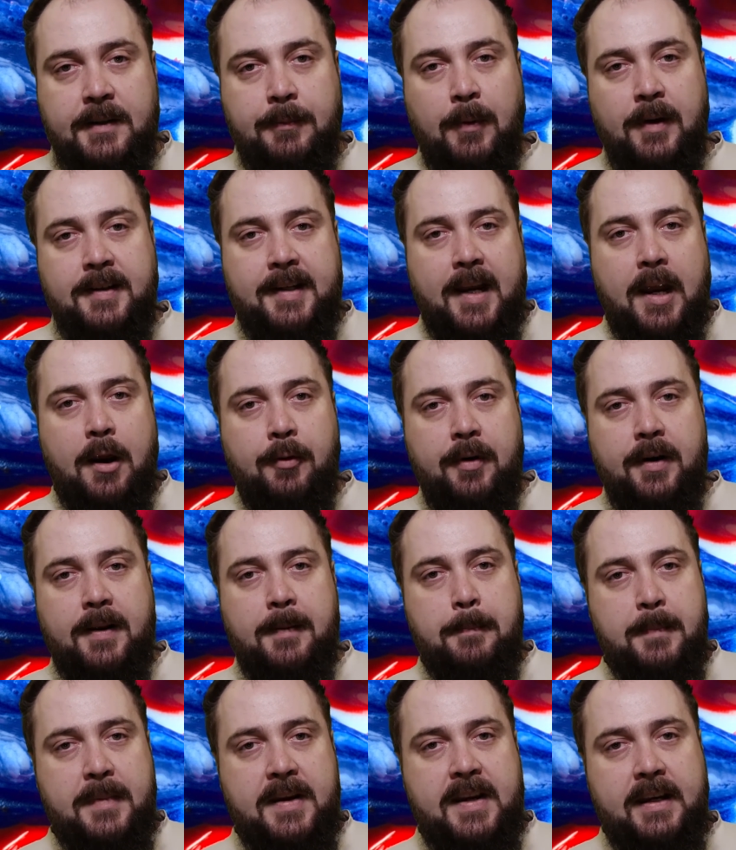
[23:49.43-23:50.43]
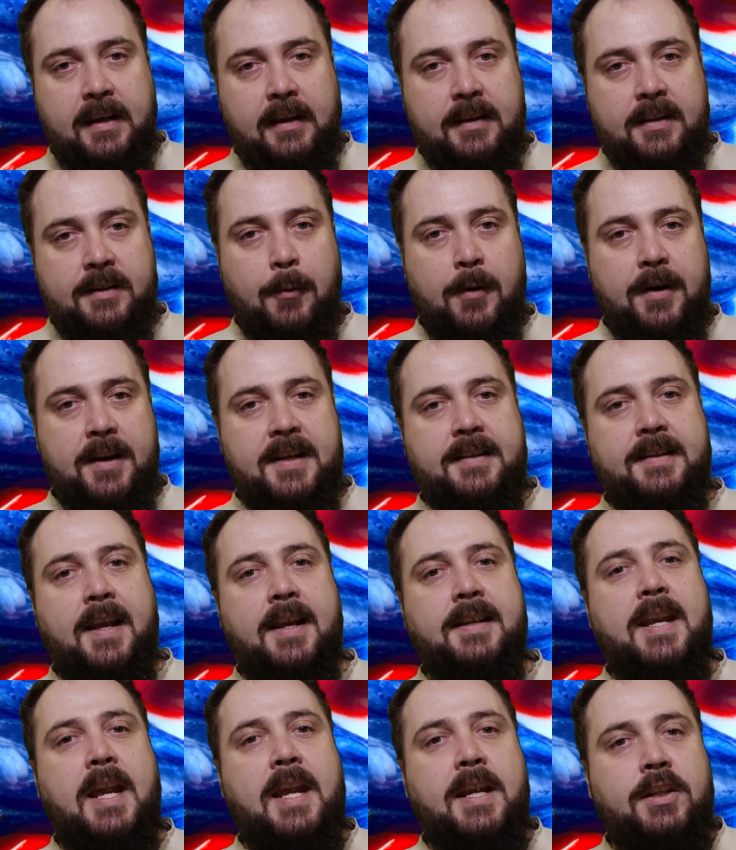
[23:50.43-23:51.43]
is what Derrida means when he
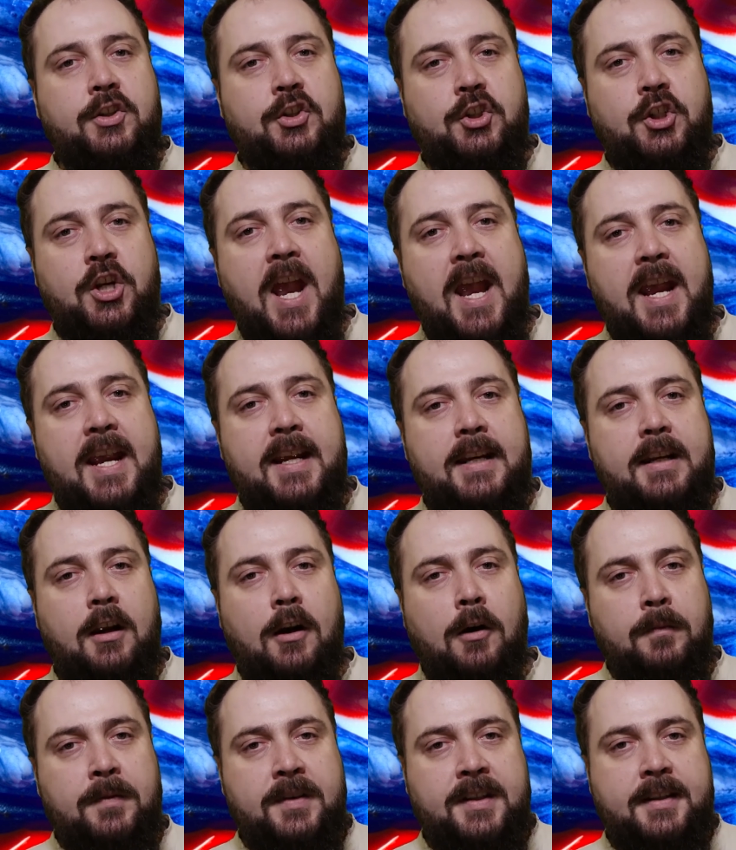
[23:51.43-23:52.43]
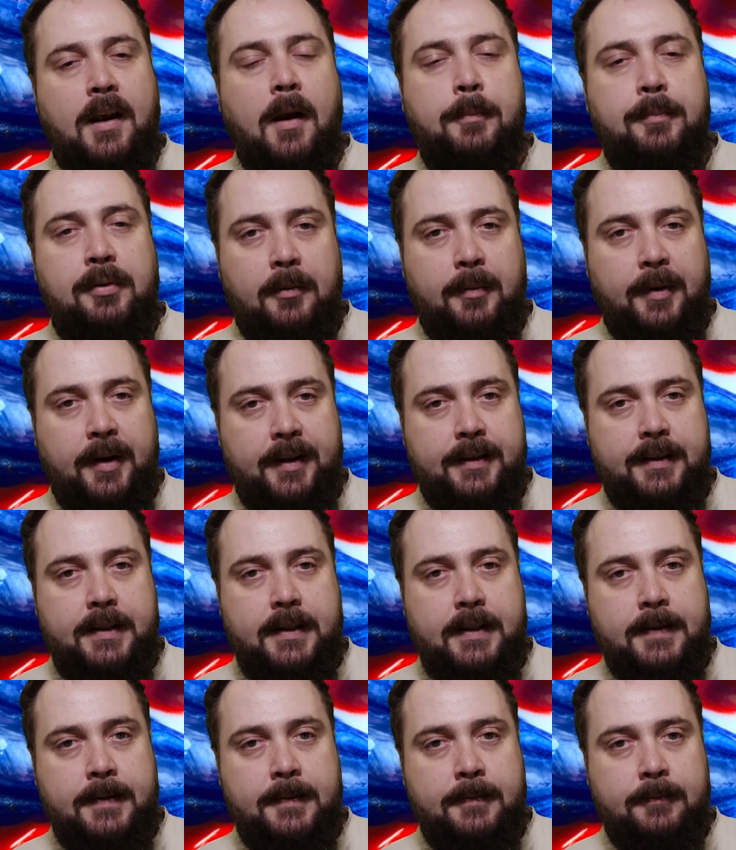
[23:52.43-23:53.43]
says a chain of
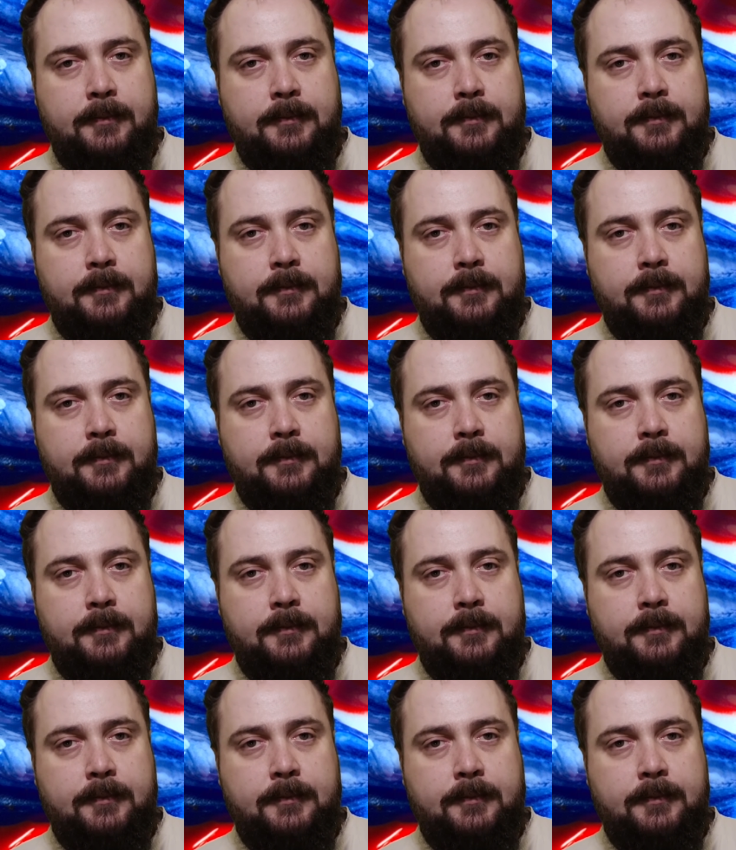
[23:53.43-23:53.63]
supplements.